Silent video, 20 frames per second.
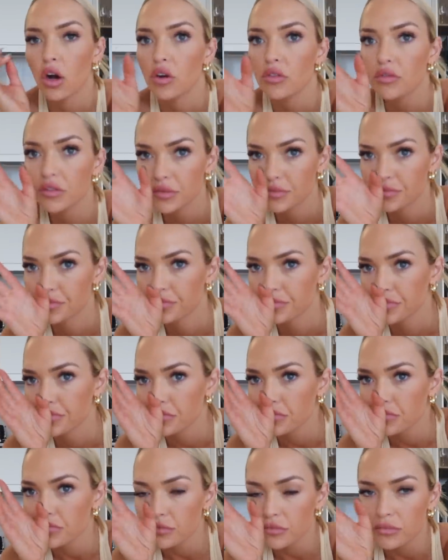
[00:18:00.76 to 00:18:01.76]
of,
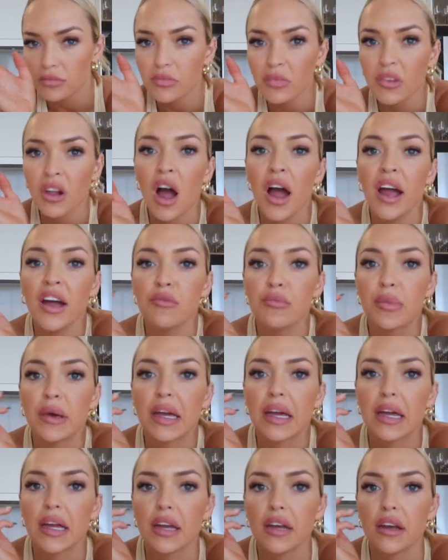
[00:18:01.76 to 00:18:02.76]
I have
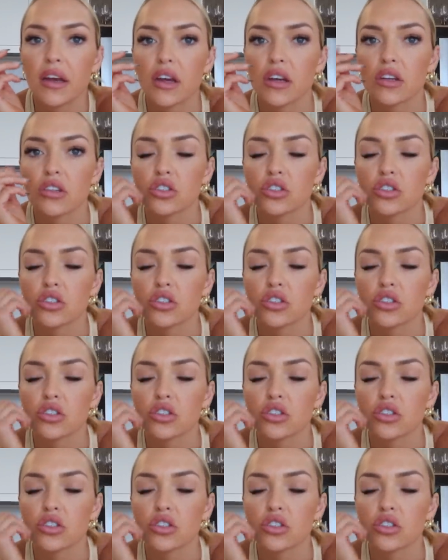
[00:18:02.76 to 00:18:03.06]
been